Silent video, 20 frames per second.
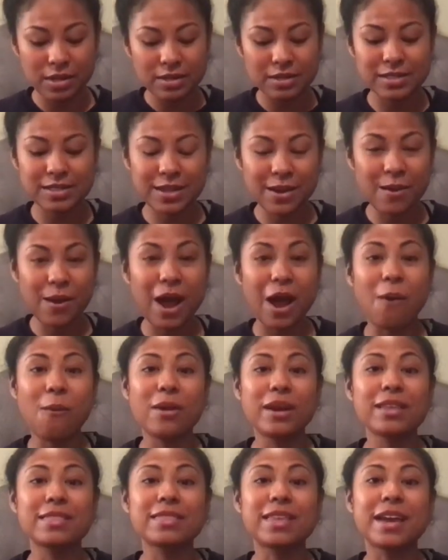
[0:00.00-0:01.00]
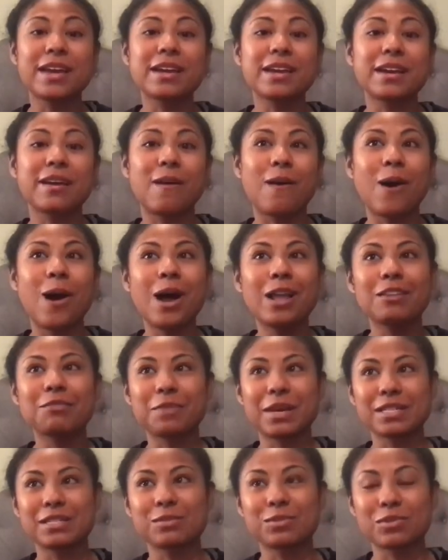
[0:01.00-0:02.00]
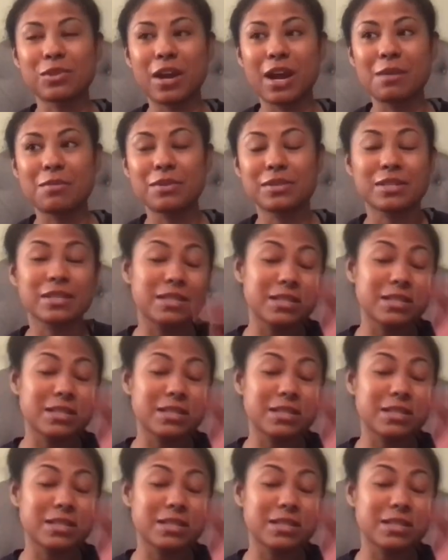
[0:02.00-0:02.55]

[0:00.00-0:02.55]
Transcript: So I want to thank all of my subscribers.